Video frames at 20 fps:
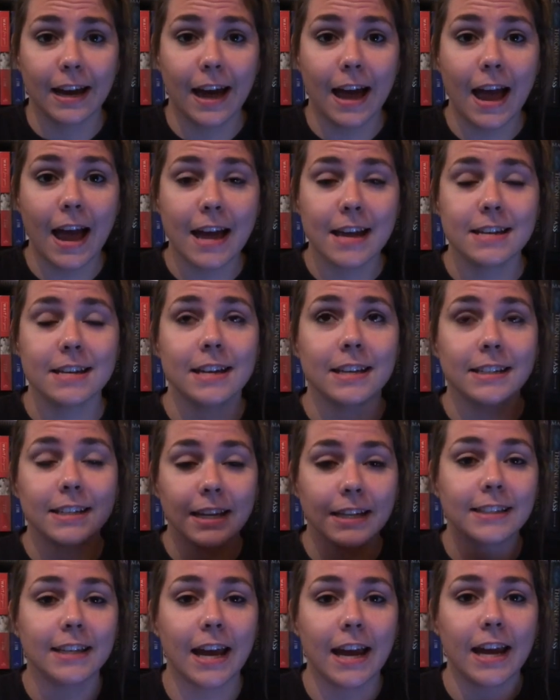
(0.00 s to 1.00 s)
And
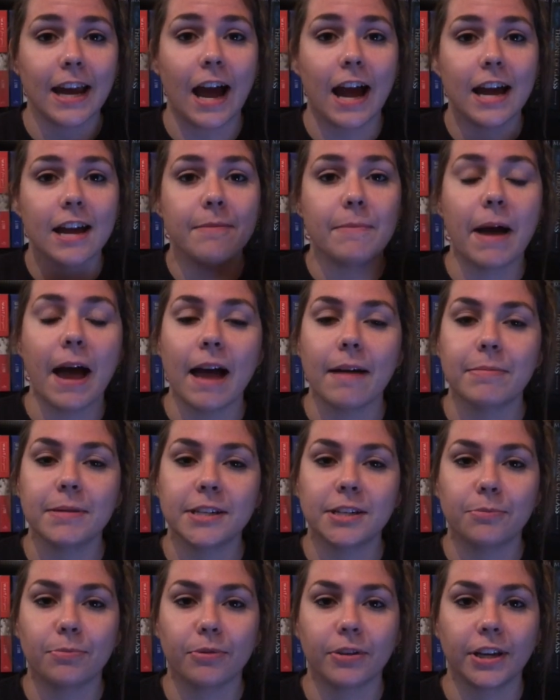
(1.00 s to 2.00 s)
today I am happy
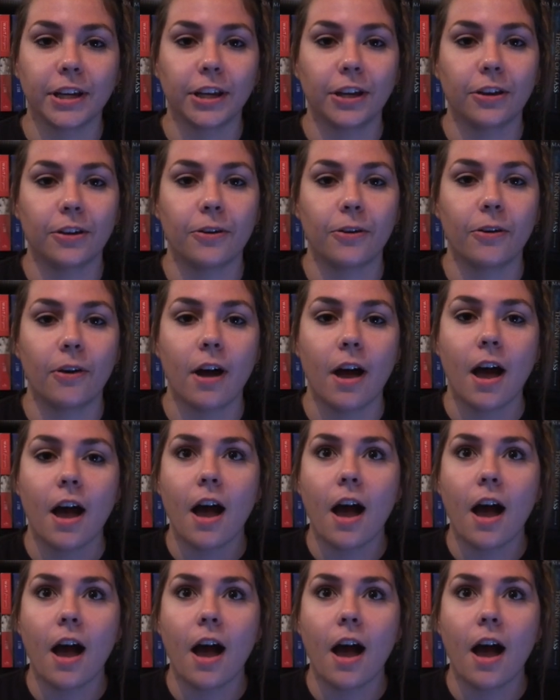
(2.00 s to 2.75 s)
to bring you